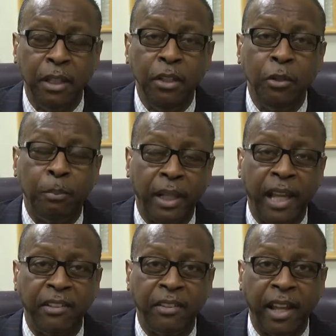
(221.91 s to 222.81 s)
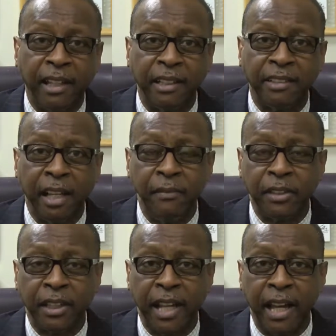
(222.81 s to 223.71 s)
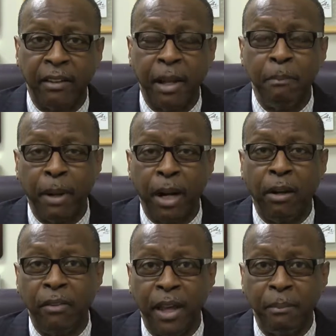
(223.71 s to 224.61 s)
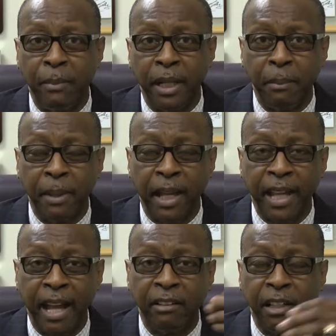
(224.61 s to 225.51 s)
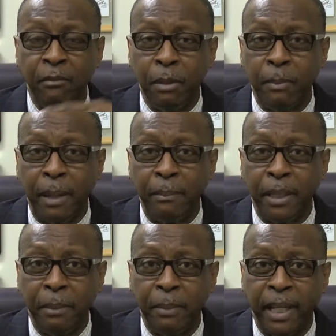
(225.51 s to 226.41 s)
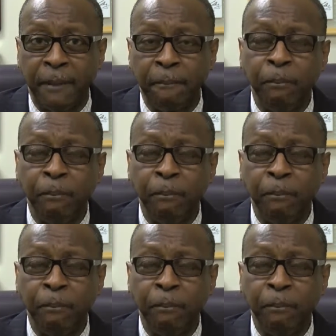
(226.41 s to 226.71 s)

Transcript: you pledge that savings account and borrow that money back out, give me my money back.